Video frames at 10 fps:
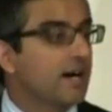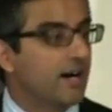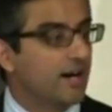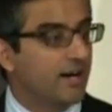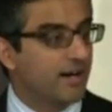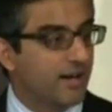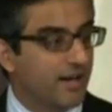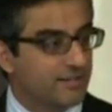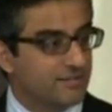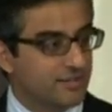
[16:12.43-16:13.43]
uh,
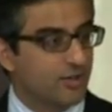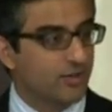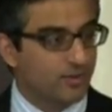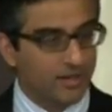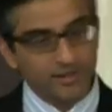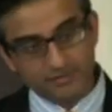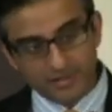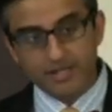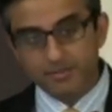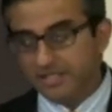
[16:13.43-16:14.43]
and so uh,
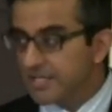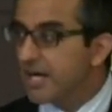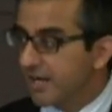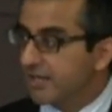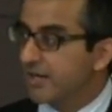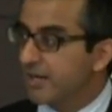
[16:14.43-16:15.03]
died a bit young.